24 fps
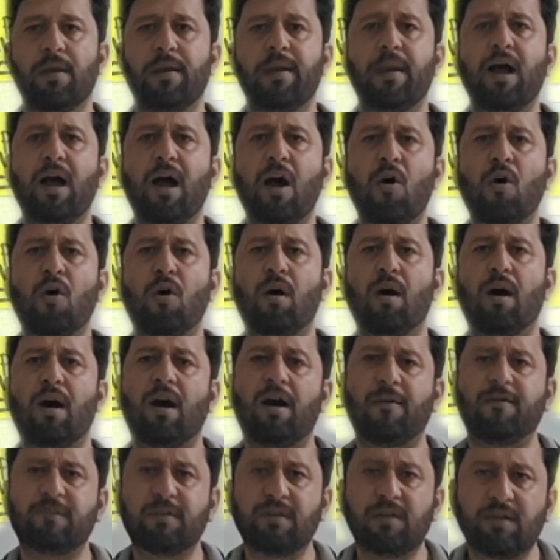Now,
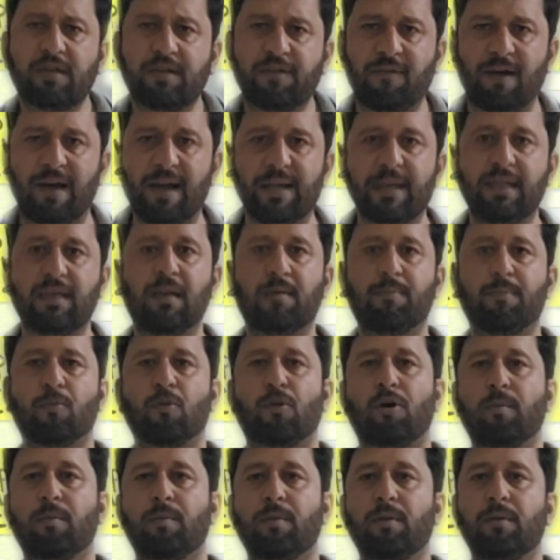after defining a
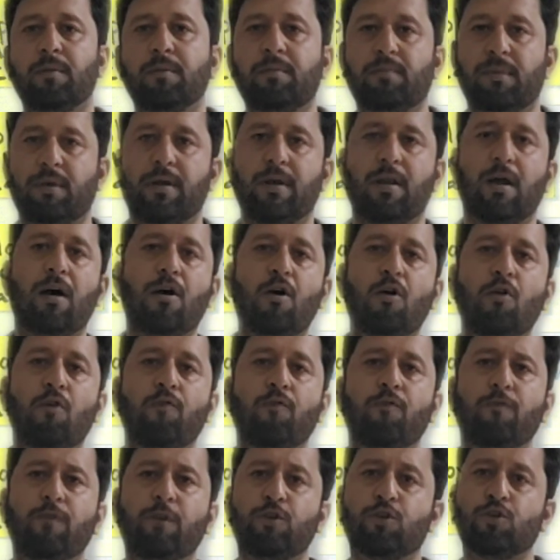problem, now
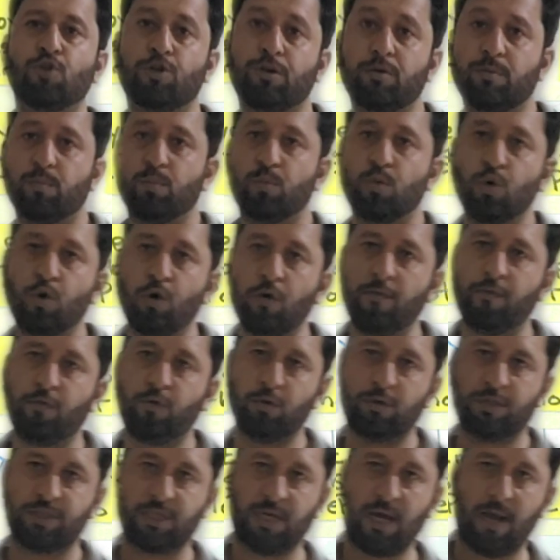we should move
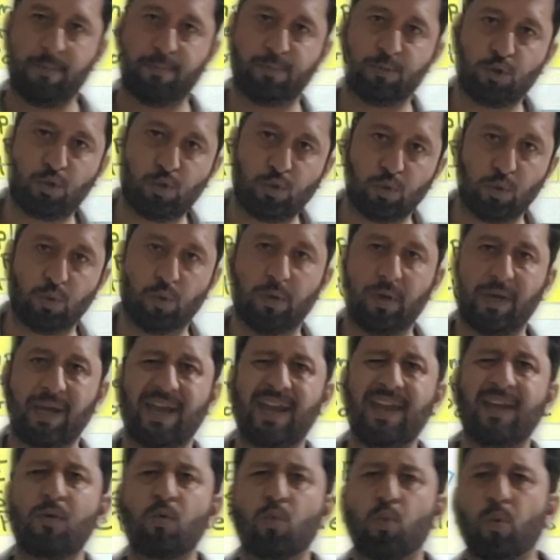to step 2
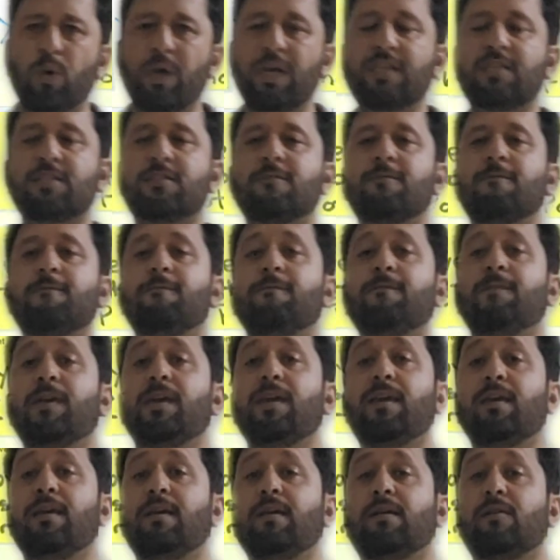in which
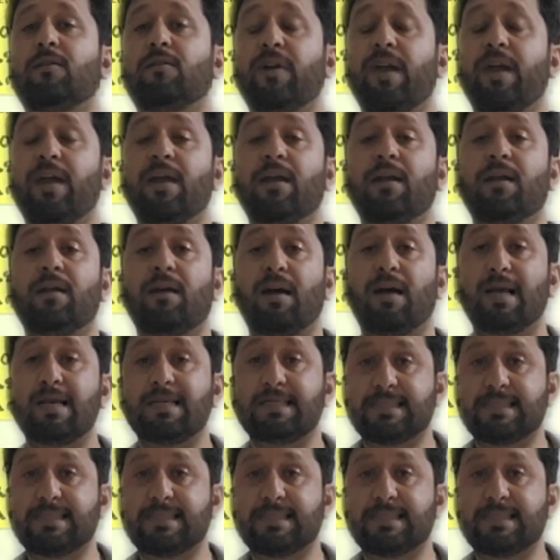we create a